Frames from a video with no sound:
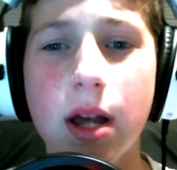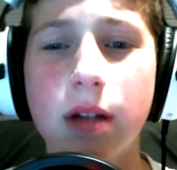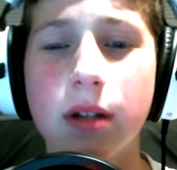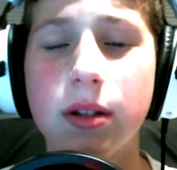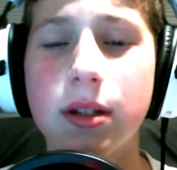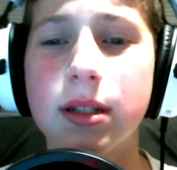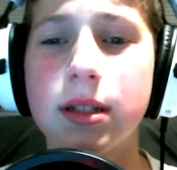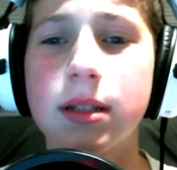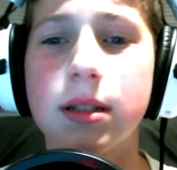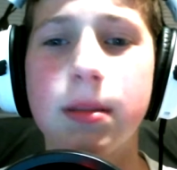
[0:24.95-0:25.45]

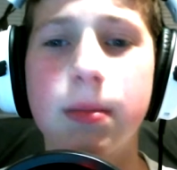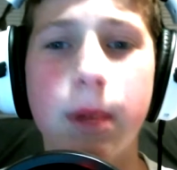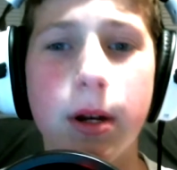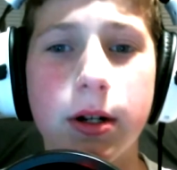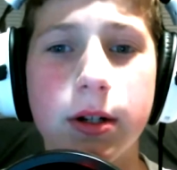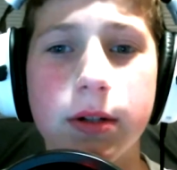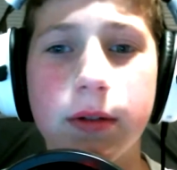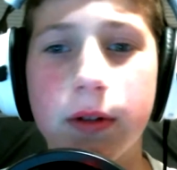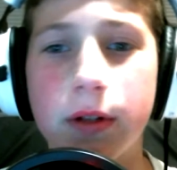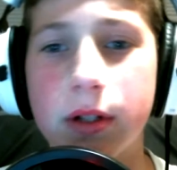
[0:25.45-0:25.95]
This is a
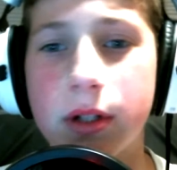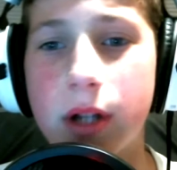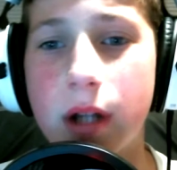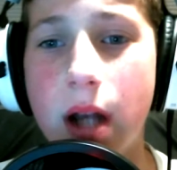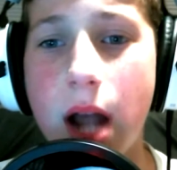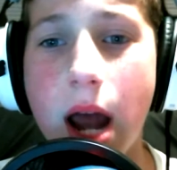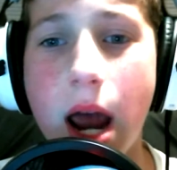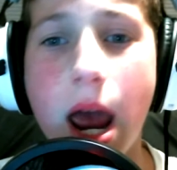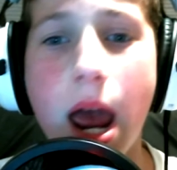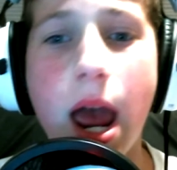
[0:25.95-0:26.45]
March
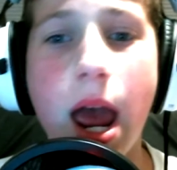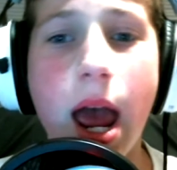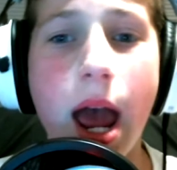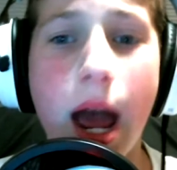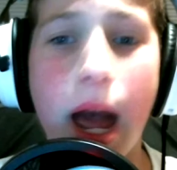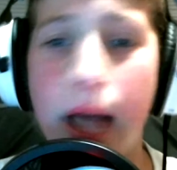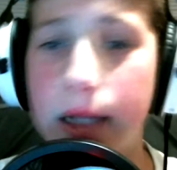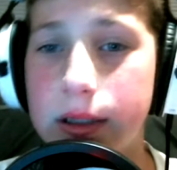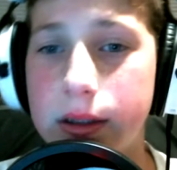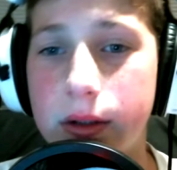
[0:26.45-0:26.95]
version,
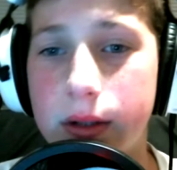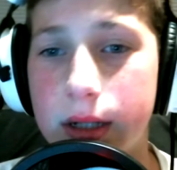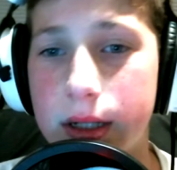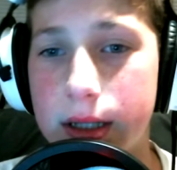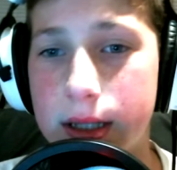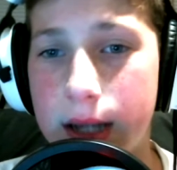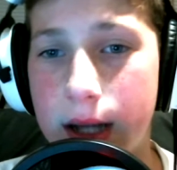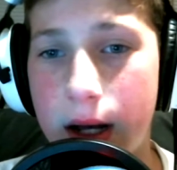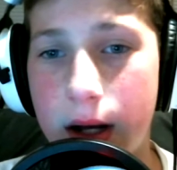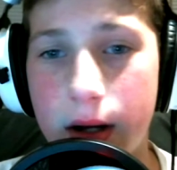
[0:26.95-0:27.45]
as you can
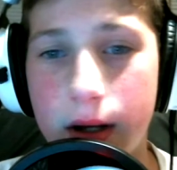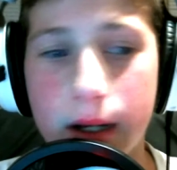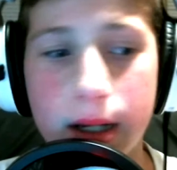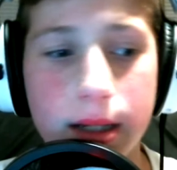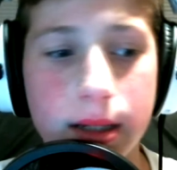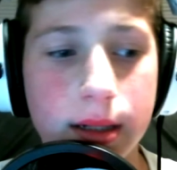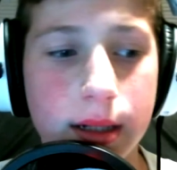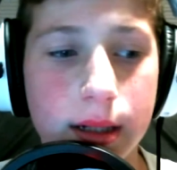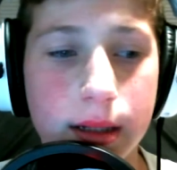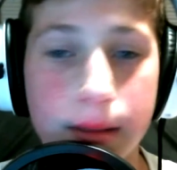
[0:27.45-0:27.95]
tell,
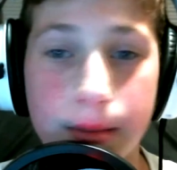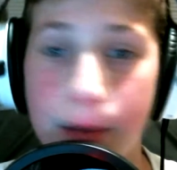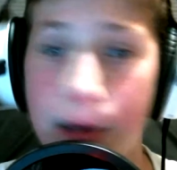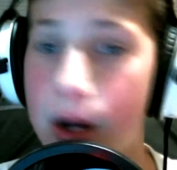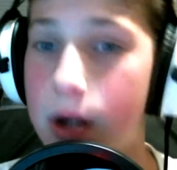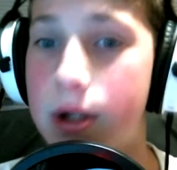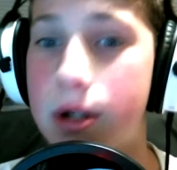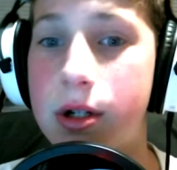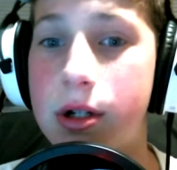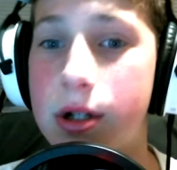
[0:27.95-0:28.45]
because it's
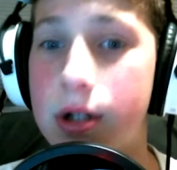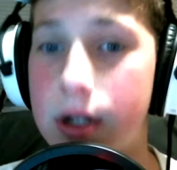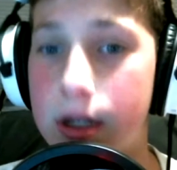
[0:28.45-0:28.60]
March.